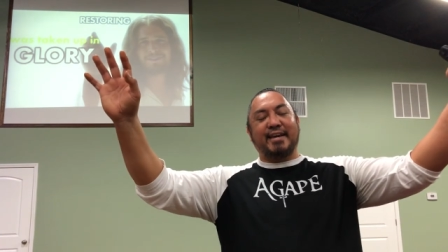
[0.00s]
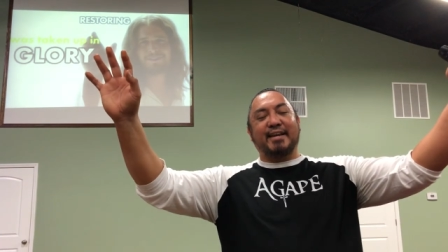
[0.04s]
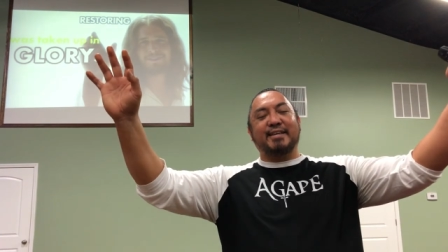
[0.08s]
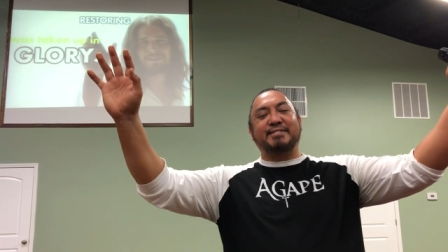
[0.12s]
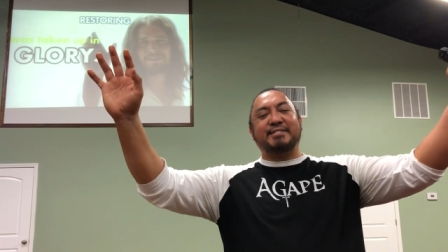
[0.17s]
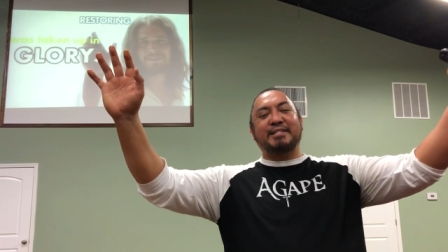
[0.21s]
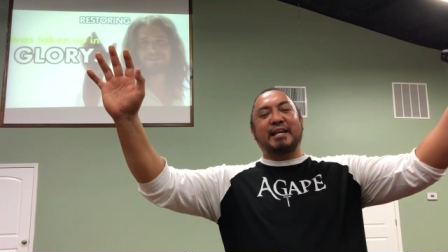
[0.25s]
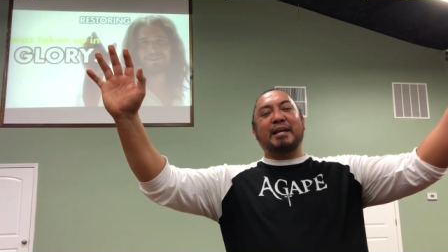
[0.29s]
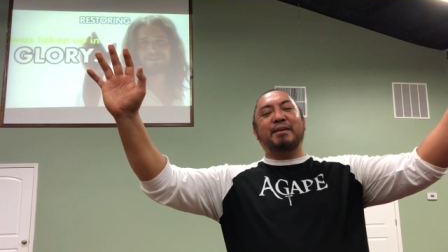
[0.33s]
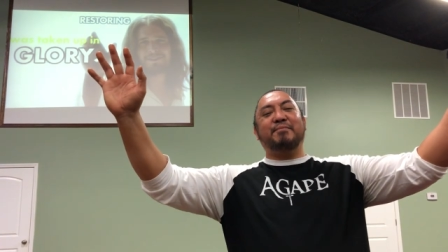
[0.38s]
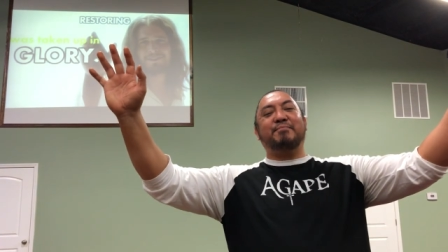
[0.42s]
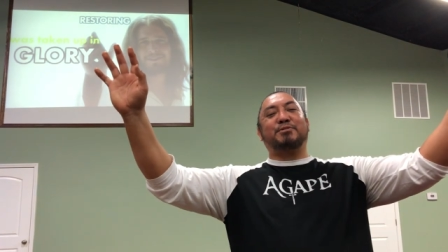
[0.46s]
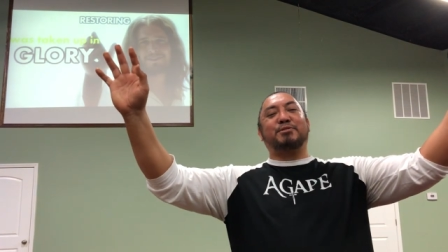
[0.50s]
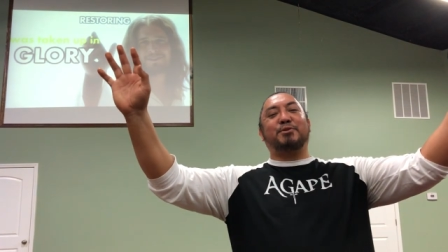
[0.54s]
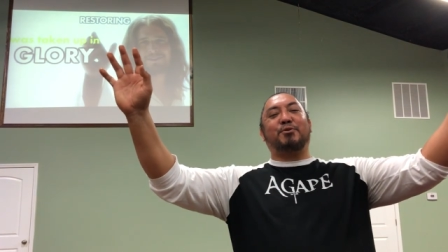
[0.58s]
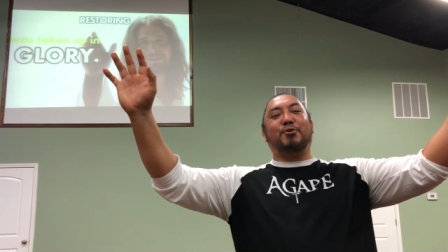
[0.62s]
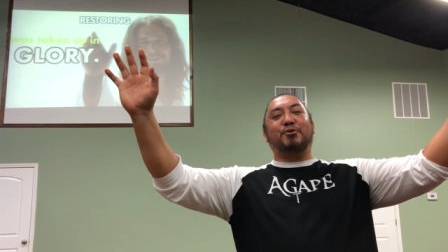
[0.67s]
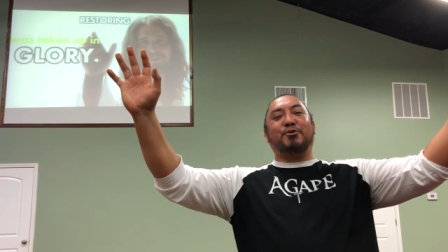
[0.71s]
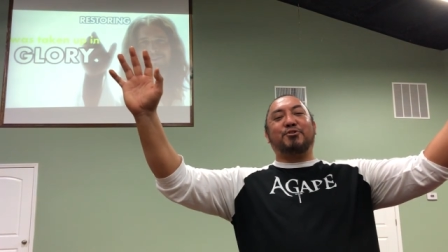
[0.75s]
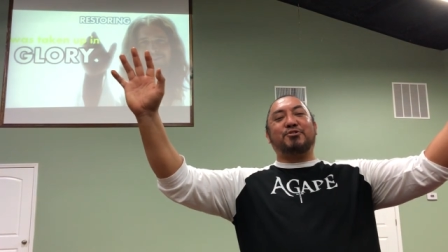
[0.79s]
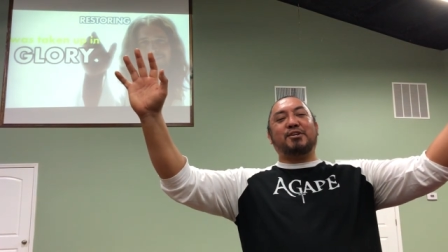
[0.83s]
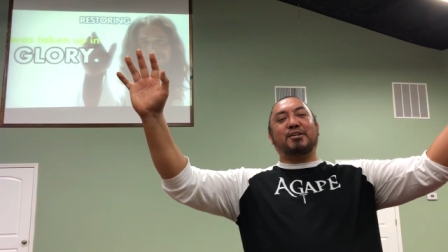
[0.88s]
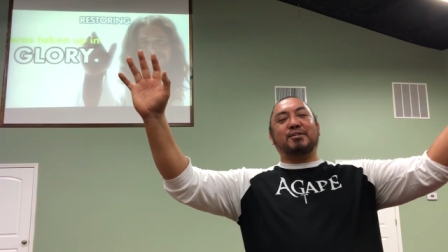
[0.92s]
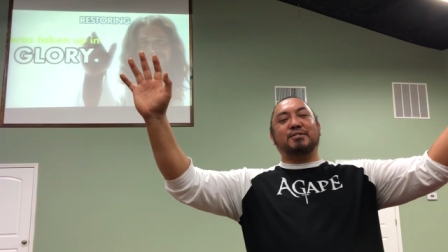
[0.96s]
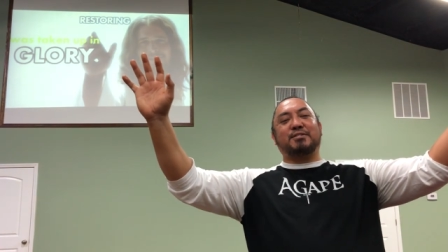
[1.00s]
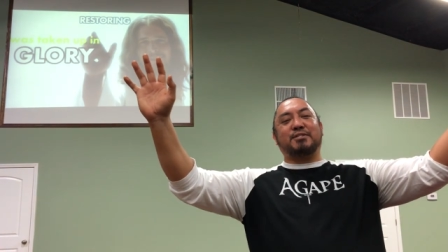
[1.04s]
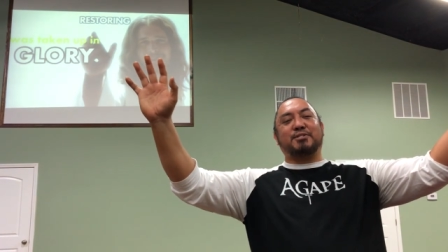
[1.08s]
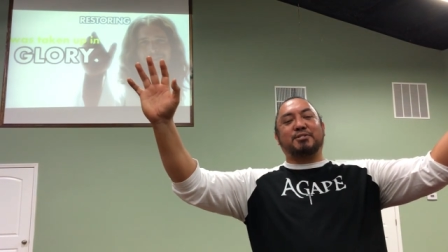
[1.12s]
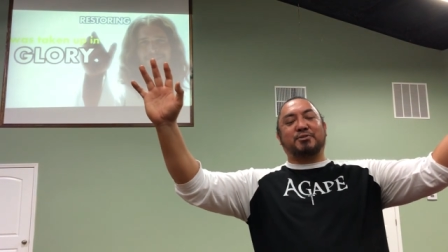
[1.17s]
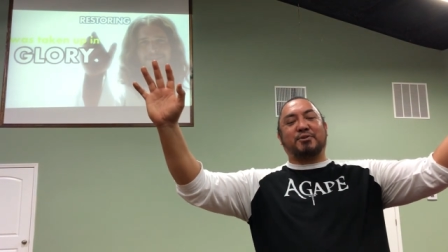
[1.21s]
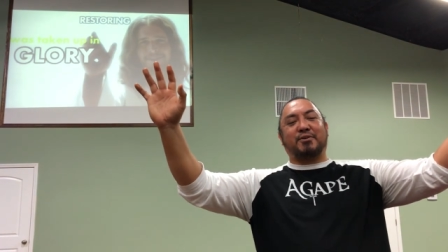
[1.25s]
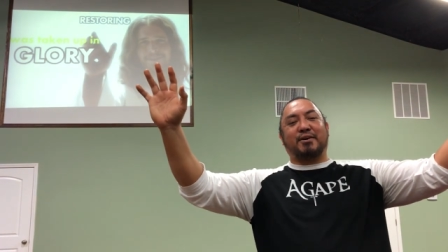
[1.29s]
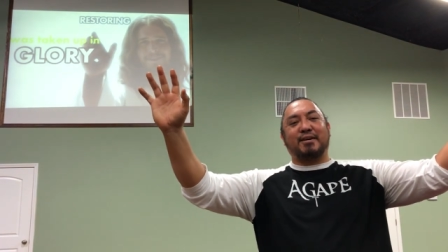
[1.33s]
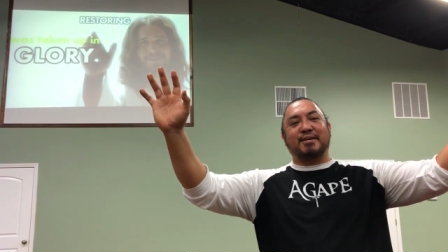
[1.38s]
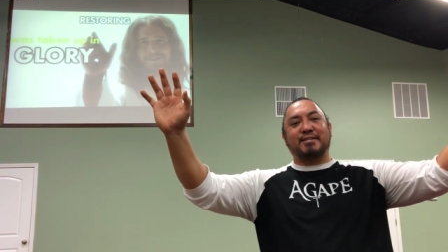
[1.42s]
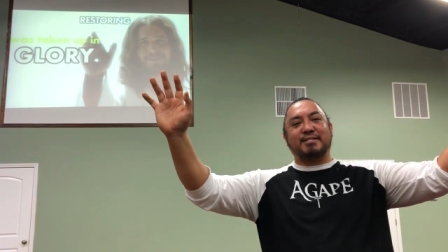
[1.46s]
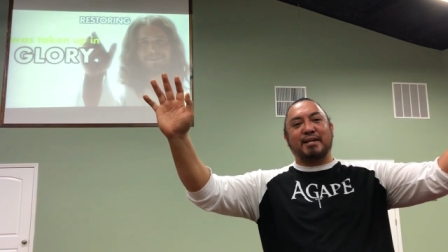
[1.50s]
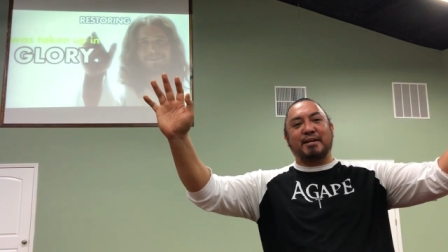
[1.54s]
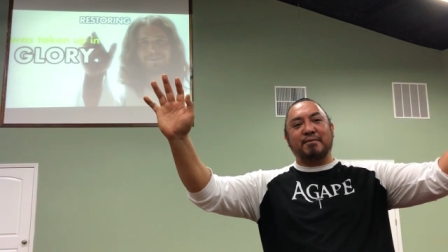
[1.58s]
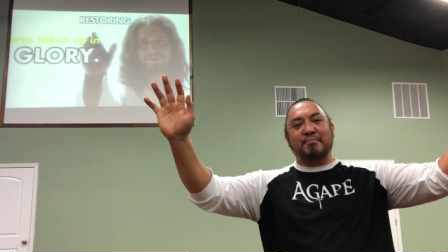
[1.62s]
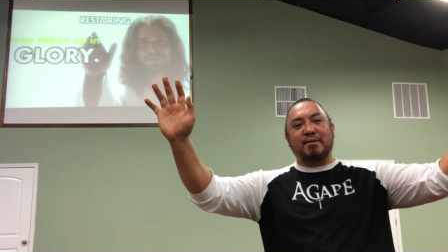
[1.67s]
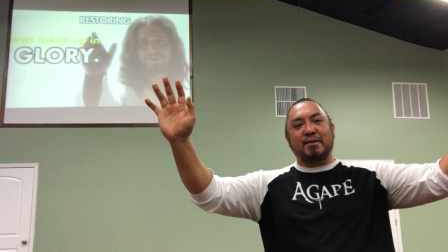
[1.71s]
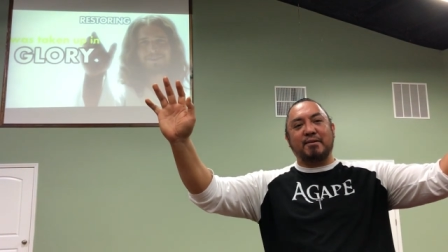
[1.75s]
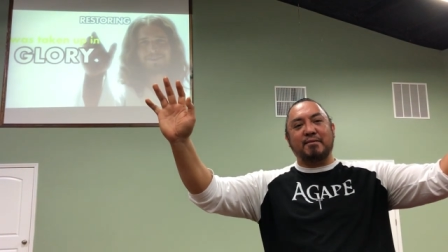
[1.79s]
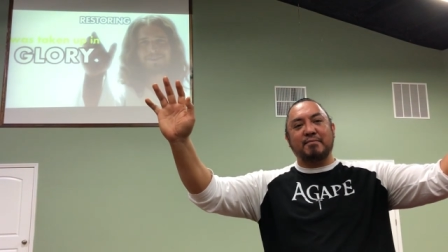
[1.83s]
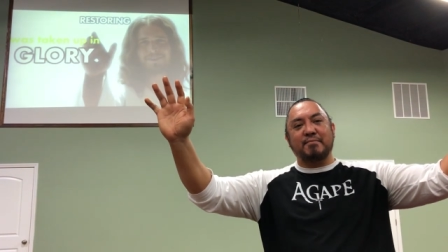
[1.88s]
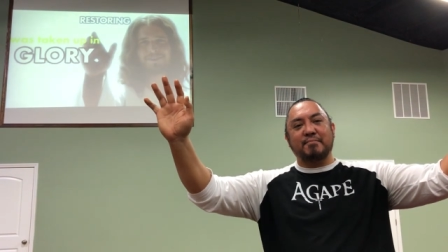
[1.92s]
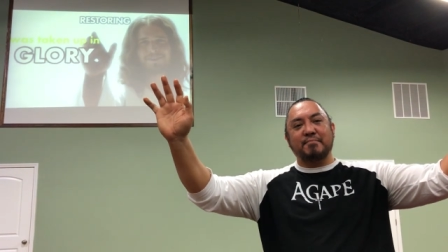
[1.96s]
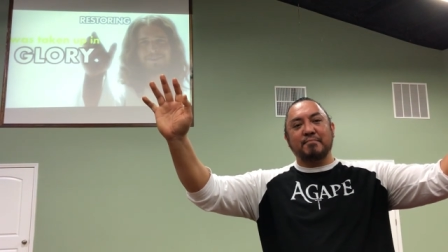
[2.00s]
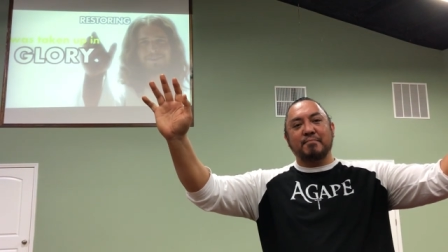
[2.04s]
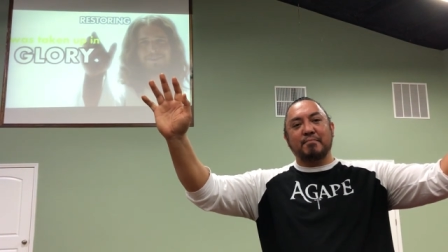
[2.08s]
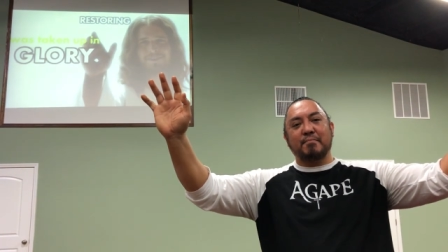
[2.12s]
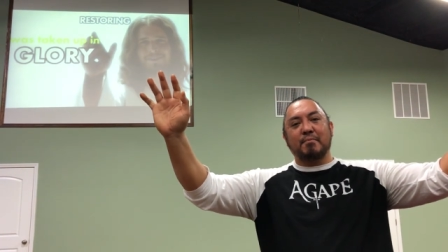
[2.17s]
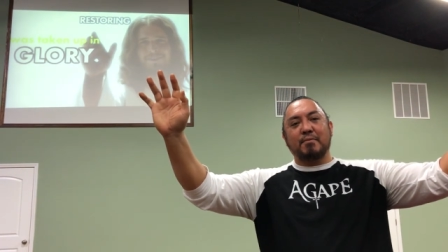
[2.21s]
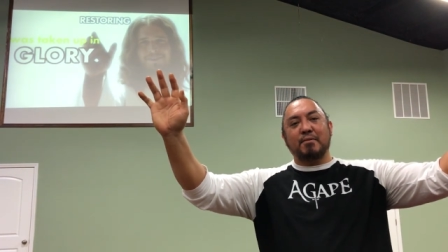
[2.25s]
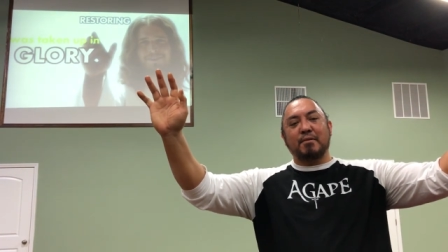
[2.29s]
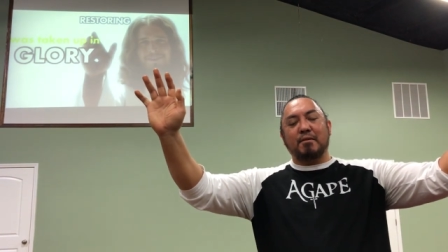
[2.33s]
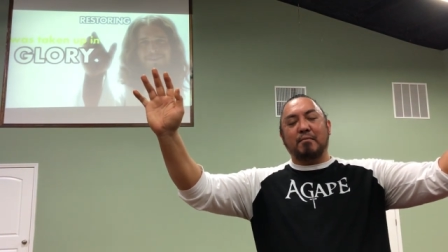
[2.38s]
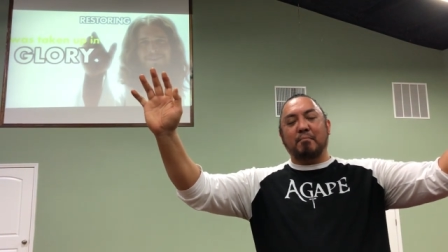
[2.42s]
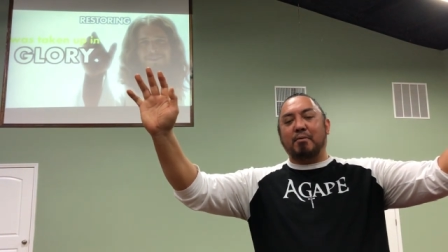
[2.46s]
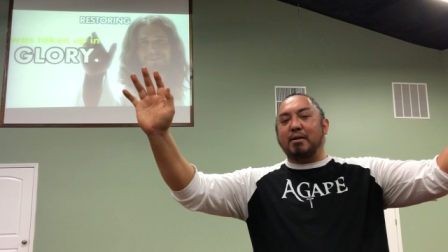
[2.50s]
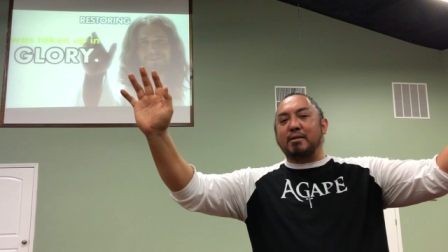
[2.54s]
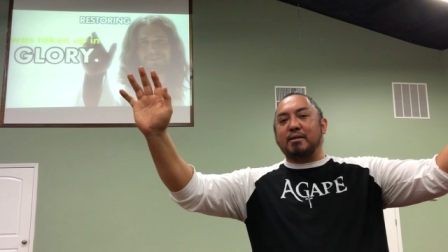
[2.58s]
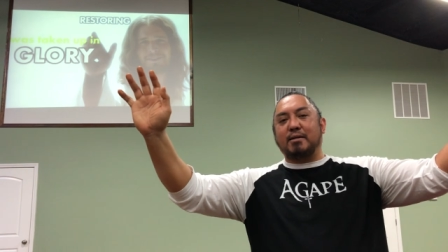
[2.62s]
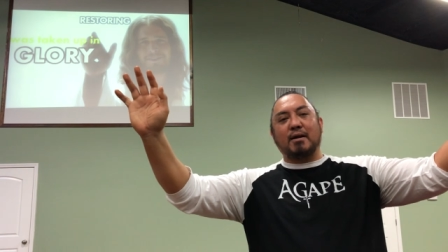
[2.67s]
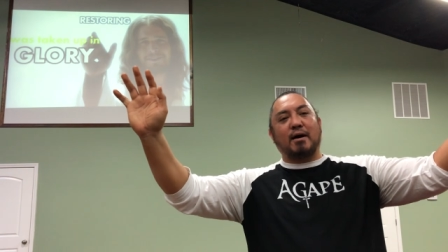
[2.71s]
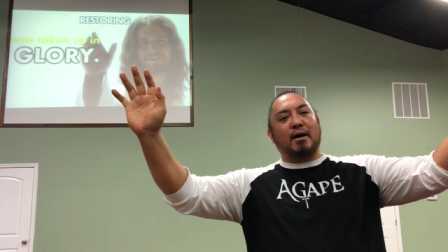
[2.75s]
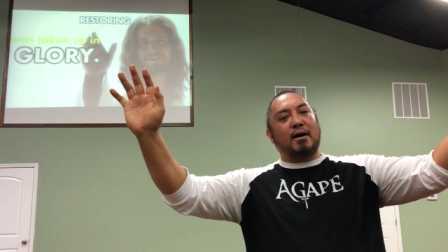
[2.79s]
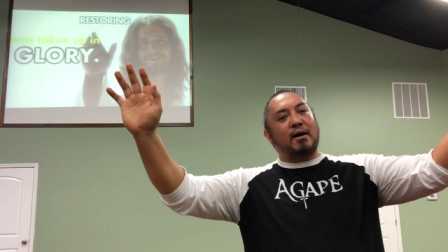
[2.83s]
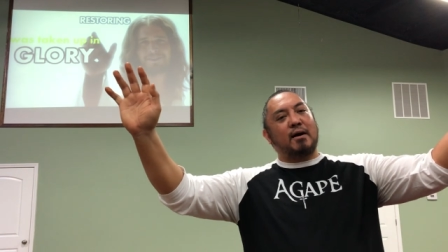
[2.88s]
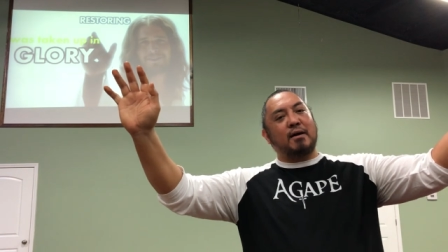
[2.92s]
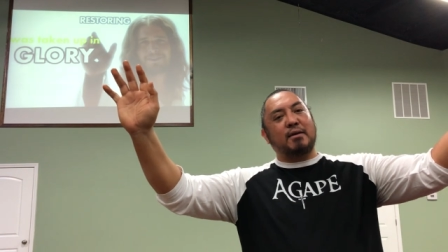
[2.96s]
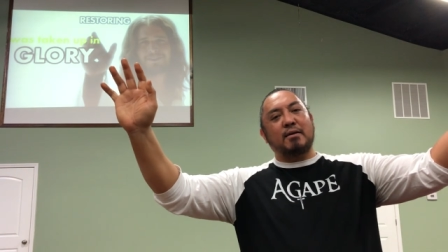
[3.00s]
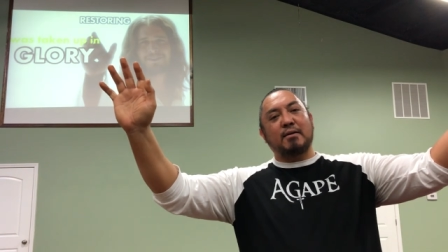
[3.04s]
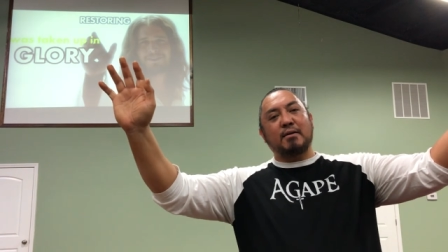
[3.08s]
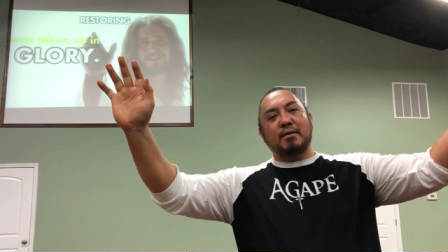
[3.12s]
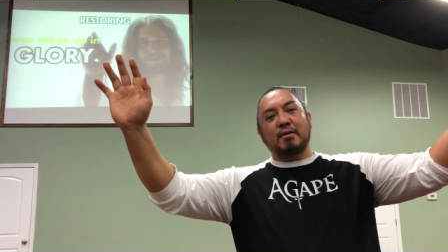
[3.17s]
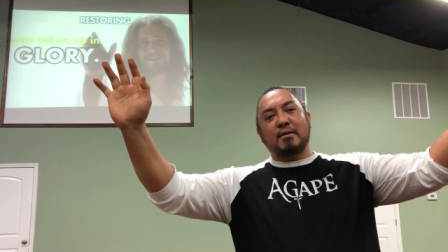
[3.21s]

His name is Lord Jesus Christ. Amen? but God.